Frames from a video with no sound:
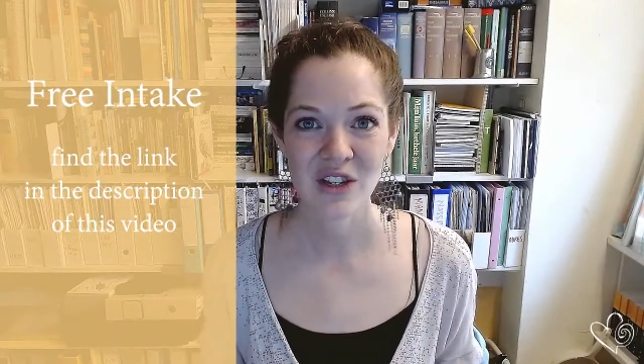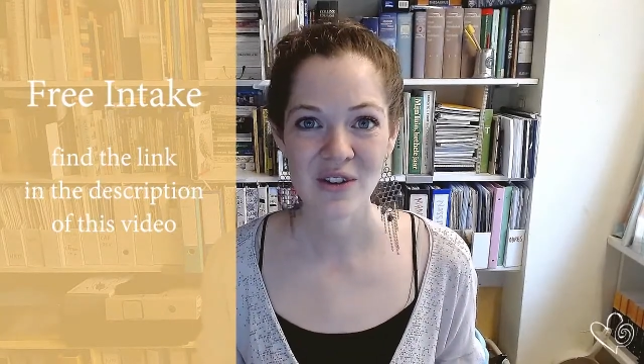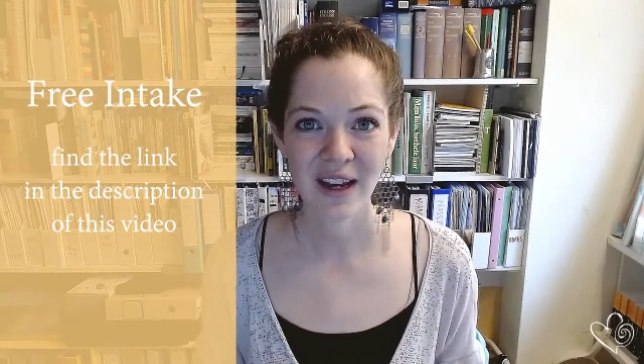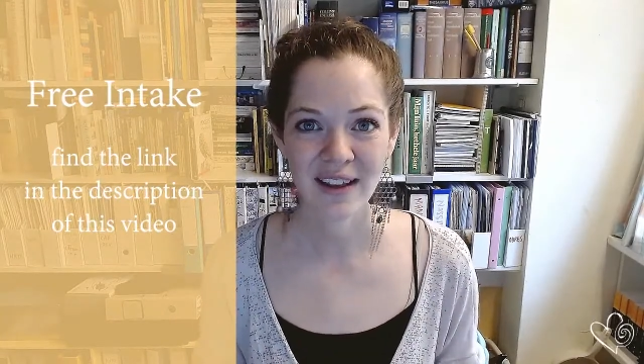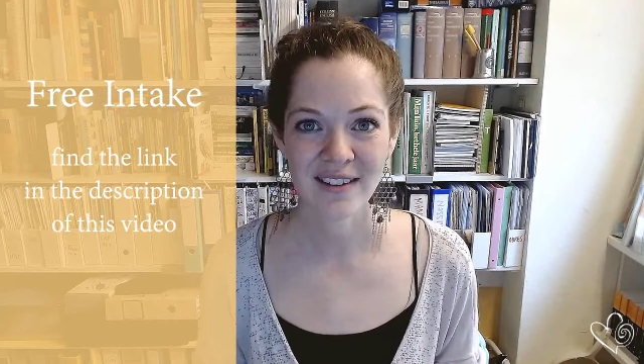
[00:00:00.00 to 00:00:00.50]
You
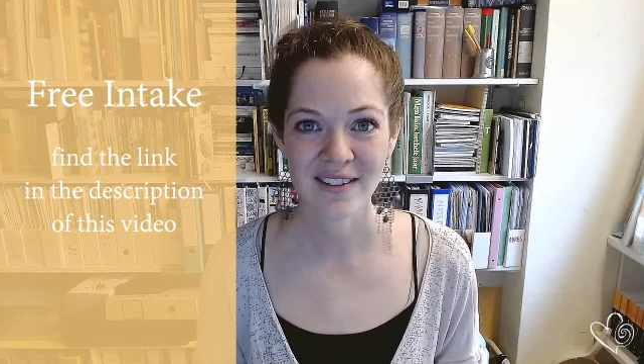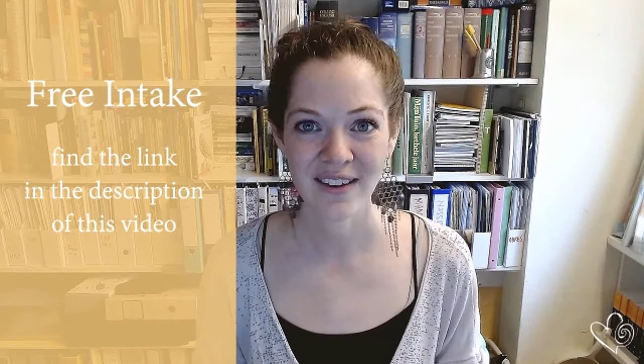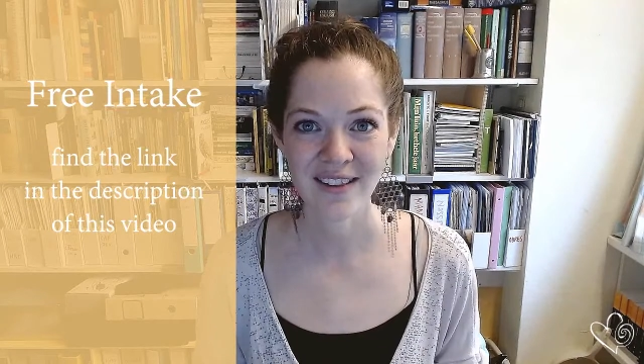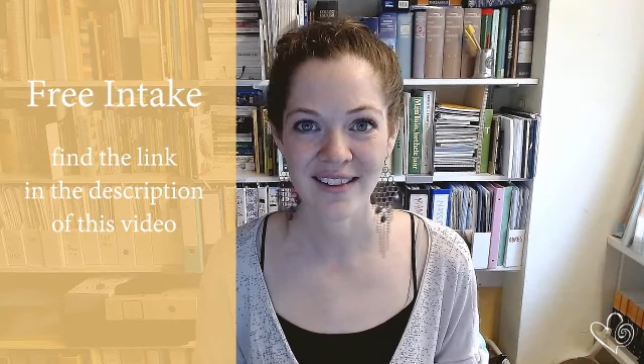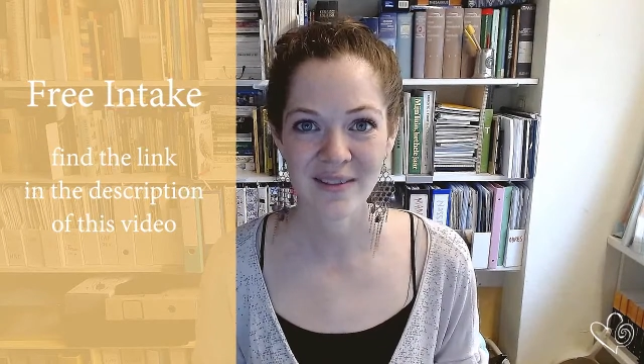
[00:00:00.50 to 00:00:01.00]
can
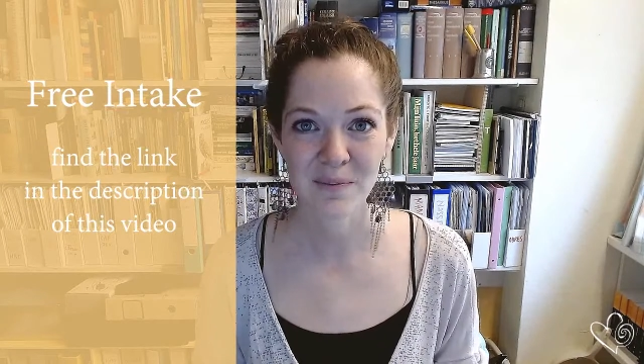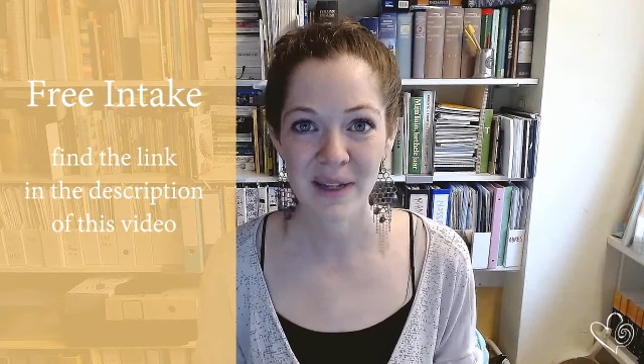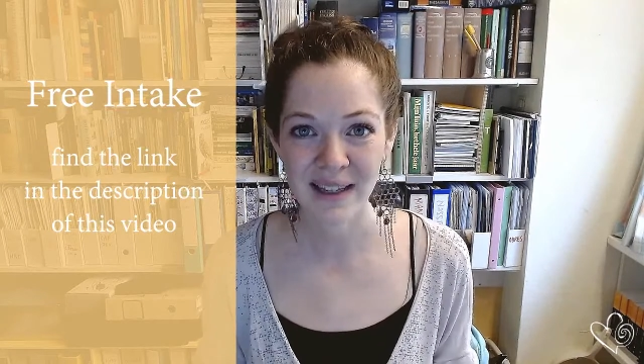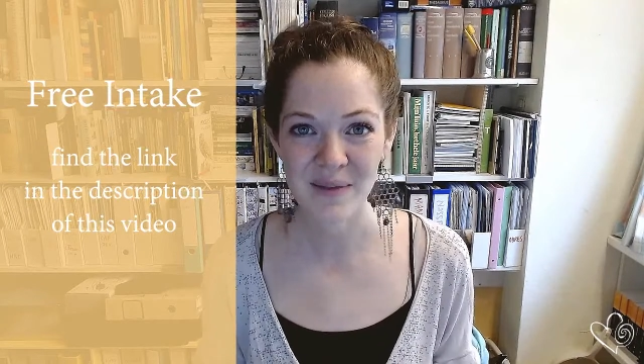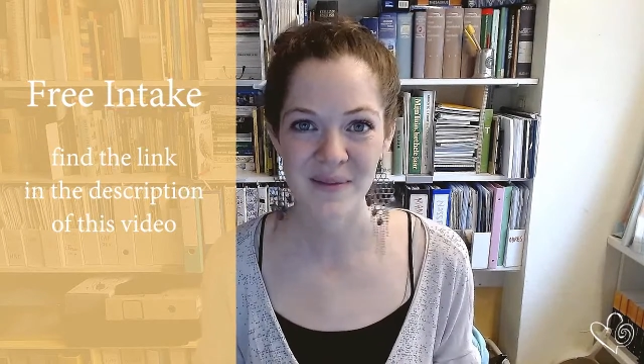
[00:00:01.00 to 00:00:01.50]
just
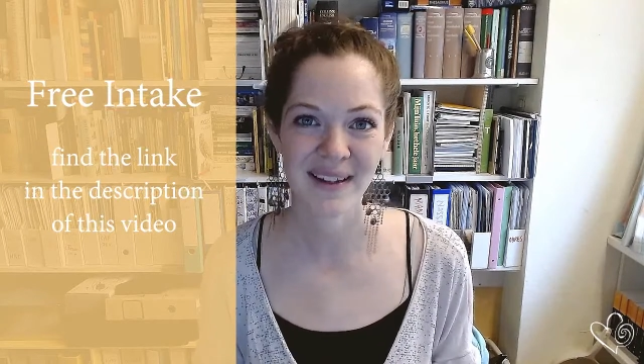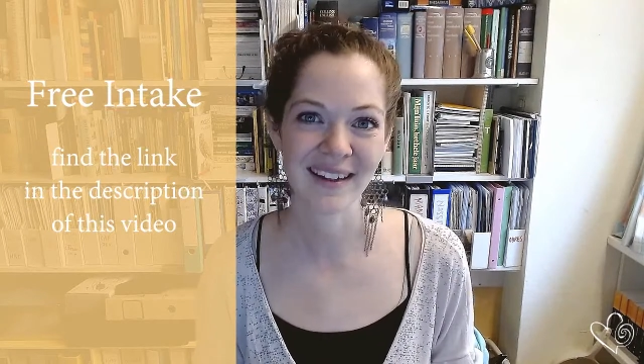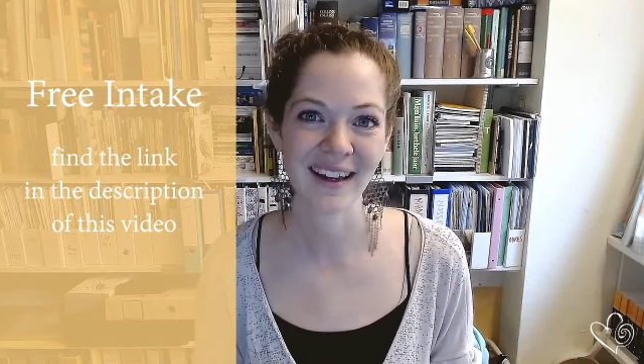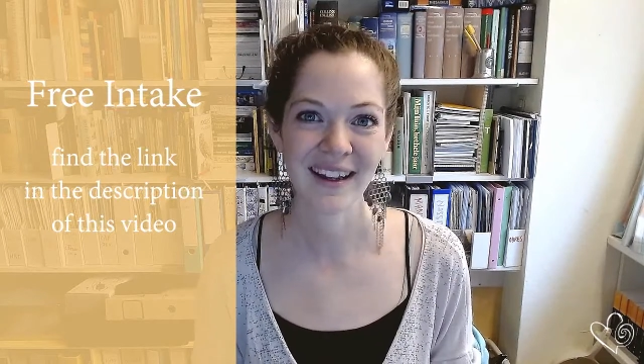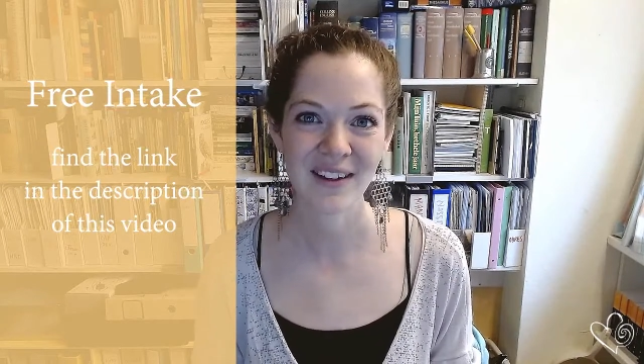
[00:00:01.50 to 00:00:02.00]
meet me
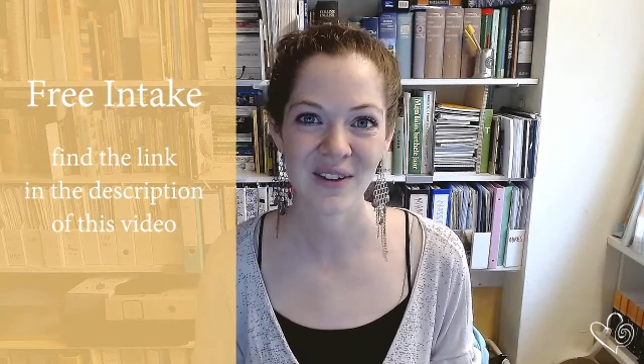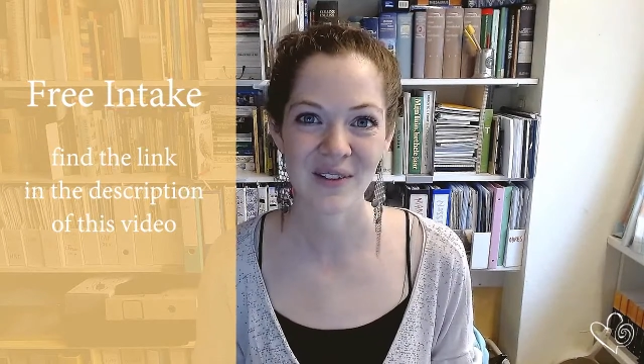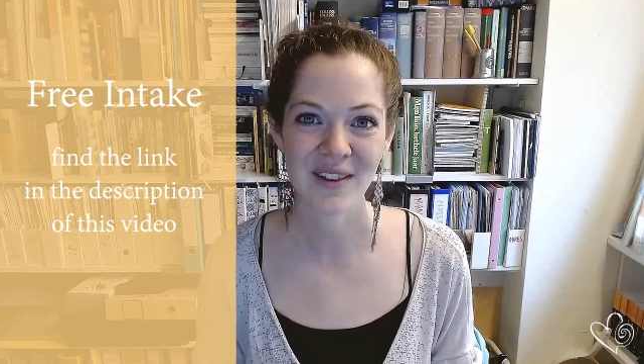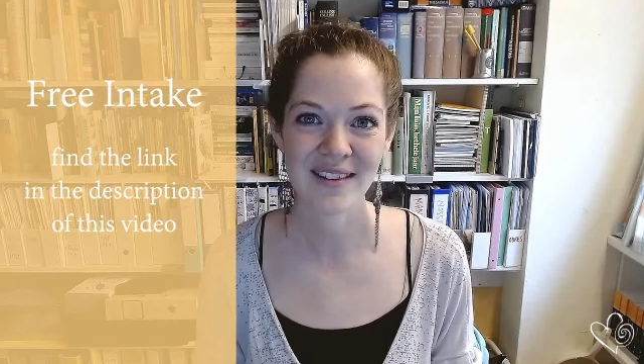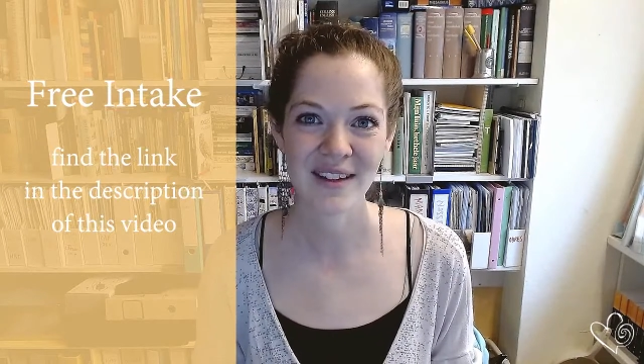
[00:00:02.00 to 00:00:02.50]
and we
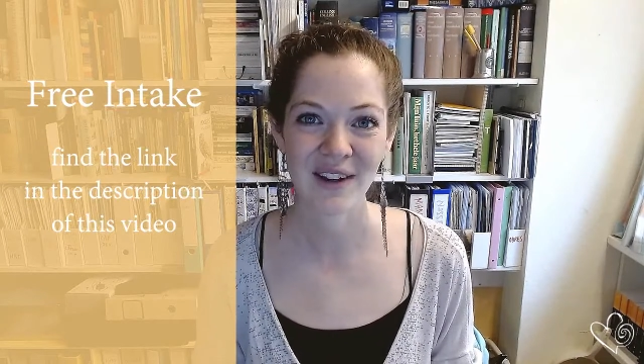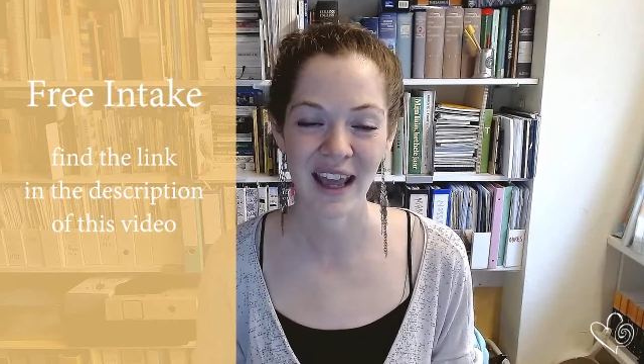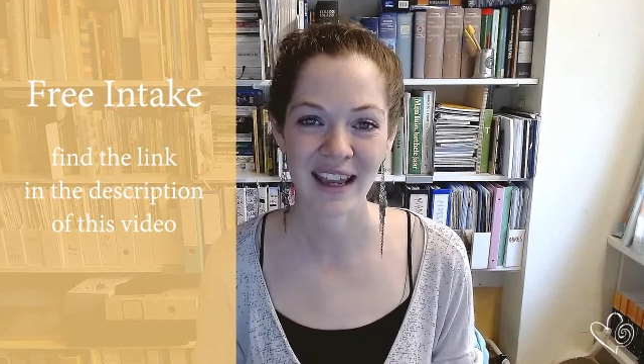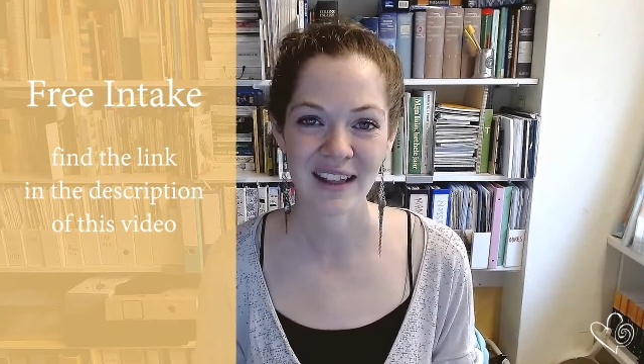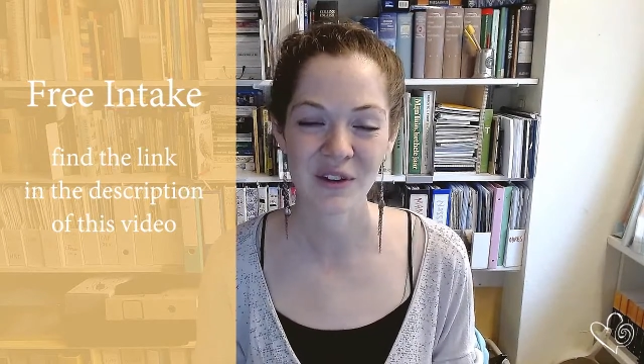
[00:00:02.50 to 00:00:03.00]
will see what I
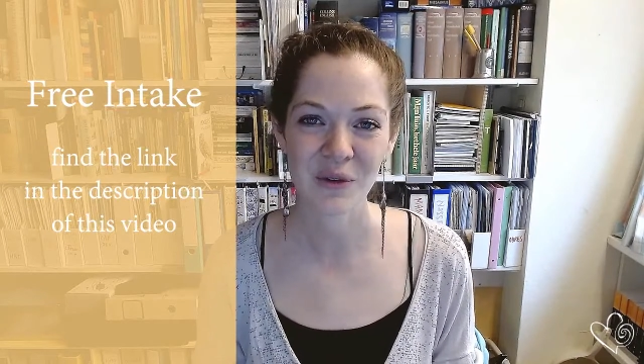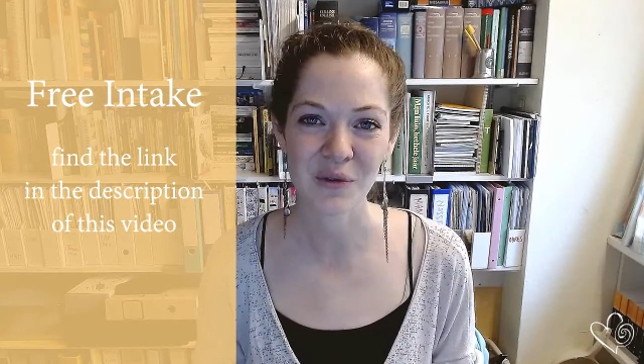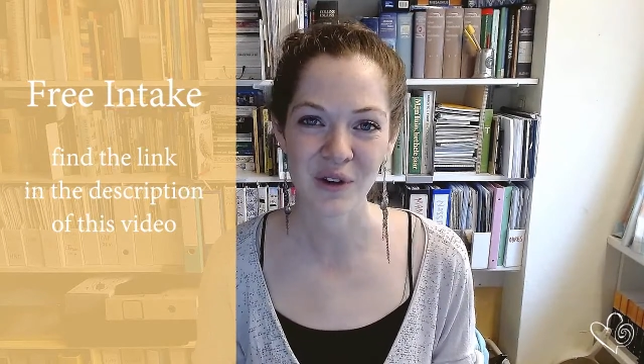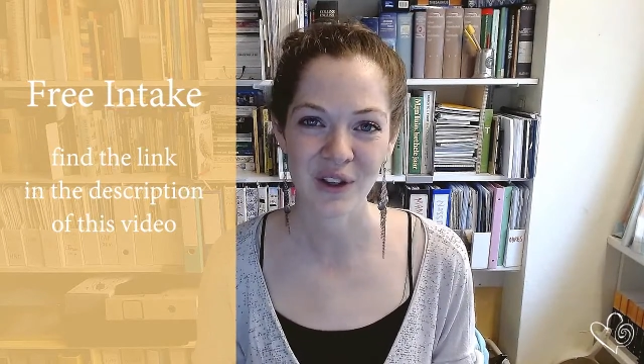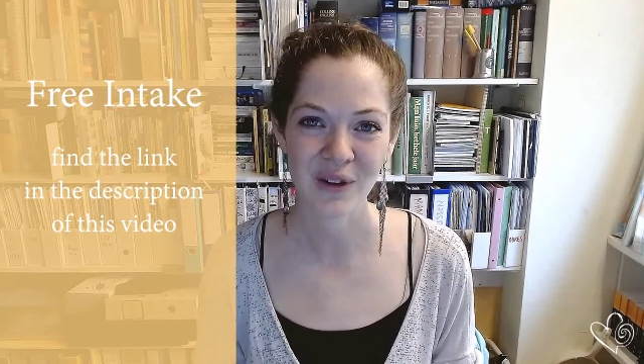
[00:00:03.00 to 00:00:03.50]
can do
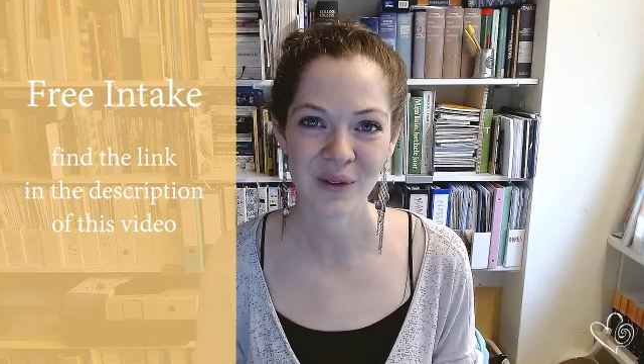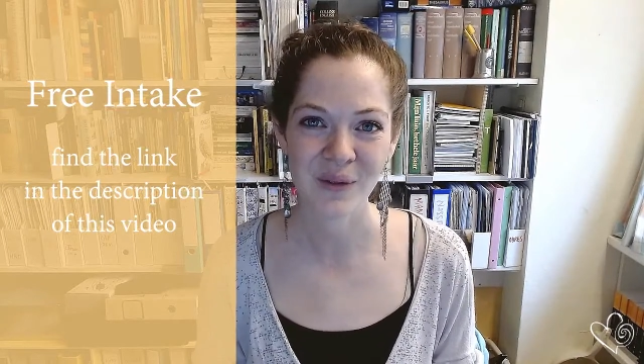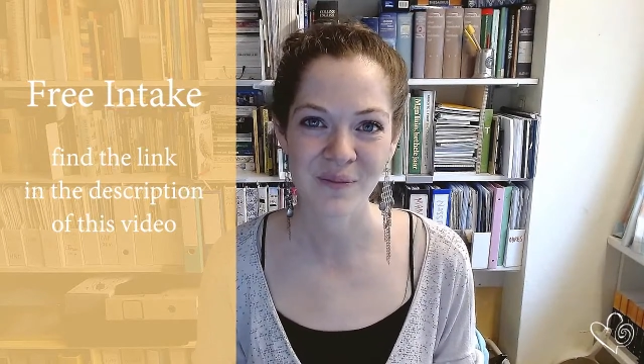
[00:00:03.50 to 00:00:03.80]
for you.